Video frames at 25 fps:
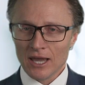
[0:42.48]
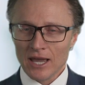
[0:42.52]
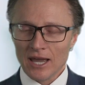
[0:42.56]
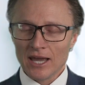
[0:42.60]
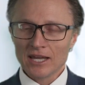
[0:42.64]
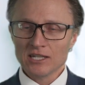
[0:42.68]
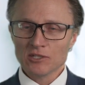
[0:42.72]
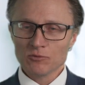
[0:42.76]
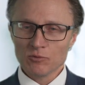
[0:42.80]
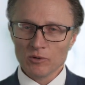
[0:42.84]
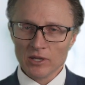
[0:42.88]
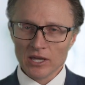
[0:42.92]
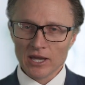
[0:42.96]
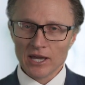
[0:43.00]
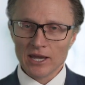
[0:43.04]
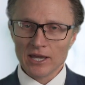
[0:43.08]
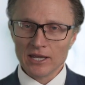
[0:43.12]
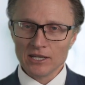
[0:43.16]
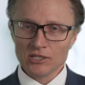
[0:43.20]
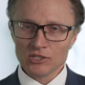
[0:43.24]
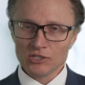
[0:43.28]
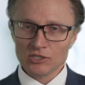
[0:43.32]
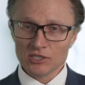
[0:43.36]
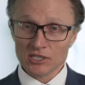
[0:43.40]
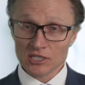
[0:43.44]
As we
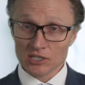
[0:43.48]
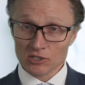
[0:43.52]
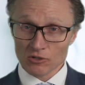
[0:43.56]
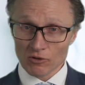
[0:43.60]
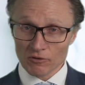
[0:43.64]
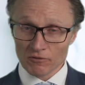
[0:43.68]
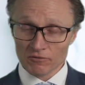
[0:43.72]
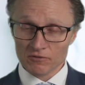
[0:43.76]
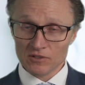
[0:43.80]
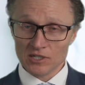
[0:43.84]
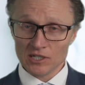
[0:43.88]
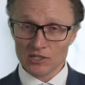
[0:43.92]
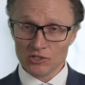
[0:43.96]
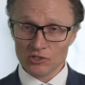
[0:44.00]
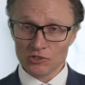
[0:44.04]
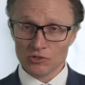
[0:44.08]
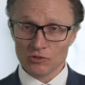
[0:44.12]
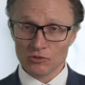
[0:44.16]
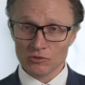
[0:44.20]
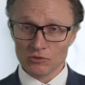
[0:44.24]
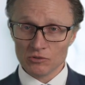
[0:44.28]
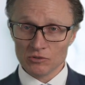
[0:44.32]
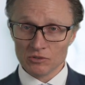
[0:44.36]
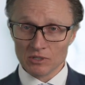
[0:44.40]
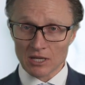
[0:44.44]
age, the soft
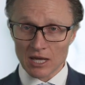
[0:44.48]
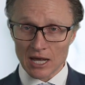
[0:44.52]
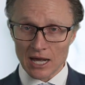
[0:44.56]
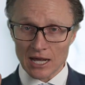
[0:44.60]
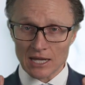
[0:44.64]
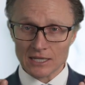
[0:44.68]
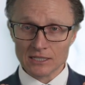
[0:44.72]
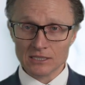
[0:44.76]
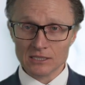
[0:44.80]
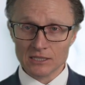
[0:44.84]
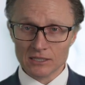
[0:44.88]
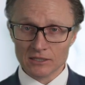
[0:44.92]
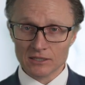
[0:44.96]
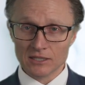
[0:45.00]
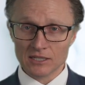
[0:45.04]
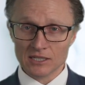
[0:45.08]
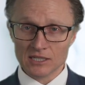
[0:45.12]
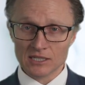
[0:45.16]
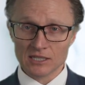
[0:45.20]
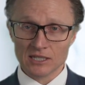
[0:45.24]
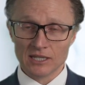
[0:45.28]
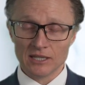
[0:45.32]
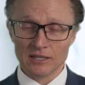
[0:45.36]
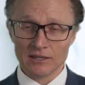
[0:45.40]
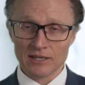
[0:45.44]
tissue under the
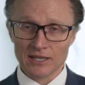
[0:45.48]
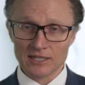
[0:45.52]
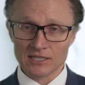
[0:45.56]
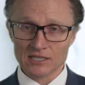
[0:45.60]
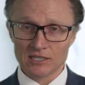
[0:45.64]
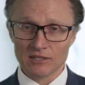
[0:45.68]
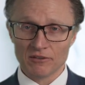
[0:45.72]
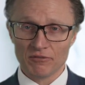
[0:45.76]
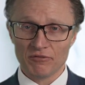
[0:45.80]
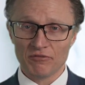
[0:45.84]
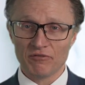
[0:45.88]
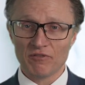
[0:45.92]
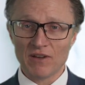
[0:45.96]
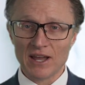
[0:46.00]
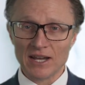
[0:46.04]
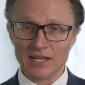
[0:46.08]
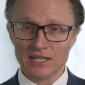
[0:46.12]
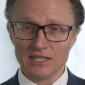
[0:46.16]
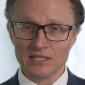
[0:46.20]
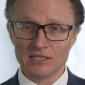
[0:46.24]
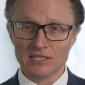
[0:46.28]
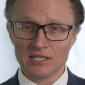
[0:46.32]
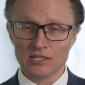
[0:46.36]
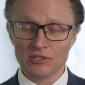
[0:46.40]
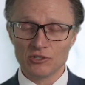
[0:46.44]
skin, that's the
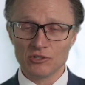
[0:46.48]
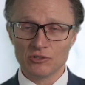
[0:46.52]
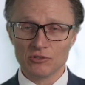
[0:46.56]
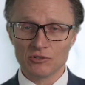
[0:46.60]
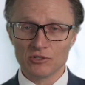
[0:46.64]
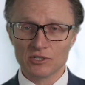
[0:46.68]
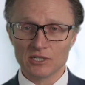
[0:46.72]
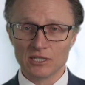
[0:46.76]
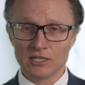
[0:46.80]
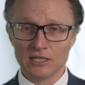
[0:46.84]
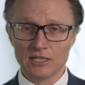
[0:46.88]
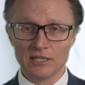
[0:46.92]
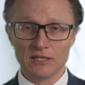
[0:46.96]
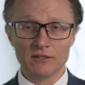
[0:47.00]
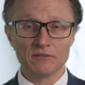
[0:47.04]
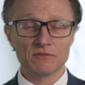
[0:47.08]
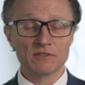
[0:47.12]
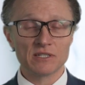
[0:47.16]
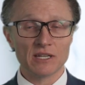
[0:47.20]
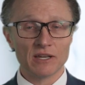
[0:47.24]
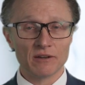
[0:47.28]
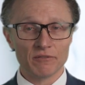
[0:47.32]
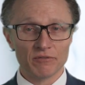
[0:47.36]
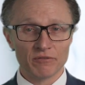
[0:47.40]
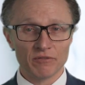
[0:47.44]
fatty tissues that gives
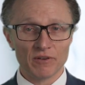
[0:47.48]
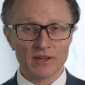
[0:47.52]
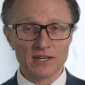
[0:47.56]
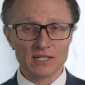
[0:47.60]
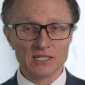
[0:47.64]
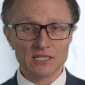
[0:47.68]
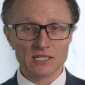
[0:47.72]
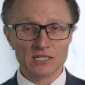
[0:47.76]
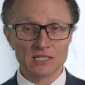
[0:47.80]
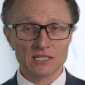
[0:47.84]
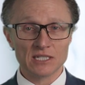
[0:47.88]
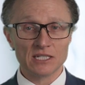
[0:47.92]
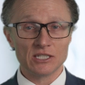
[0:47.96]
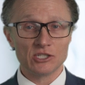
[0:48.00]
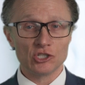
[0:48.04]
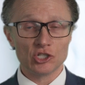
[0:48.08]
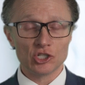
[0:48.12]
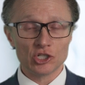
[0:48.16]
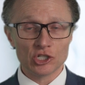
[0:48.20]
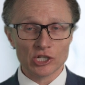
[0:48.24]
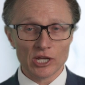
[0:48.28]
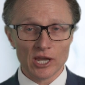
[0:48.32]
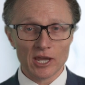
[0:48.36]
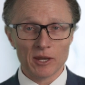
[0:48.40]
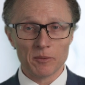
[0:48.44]
our faces its
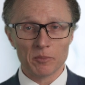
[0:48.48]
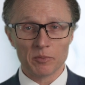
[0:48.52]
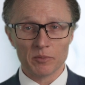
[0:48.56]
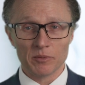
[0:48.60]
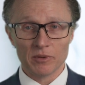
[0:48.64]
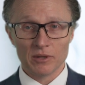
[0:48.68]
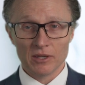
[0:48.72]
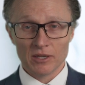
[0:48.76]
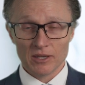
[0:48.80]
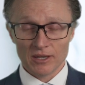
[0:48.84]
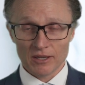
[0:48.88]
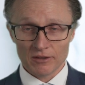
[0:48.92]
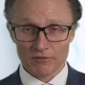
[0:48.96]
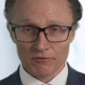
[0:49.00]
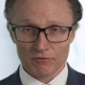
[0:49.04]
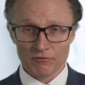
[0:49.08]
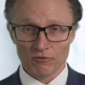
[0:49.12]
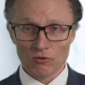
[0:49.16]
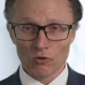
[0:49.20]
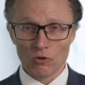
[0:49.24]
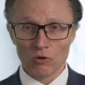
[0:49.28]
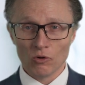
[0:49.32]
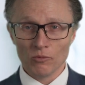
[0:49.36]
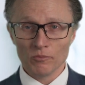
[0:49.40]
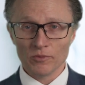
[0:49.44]
shape and
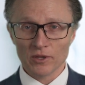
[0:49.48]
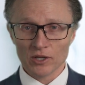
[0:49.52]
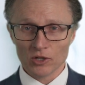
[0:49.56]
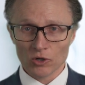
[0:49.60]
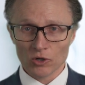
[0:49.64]
form, the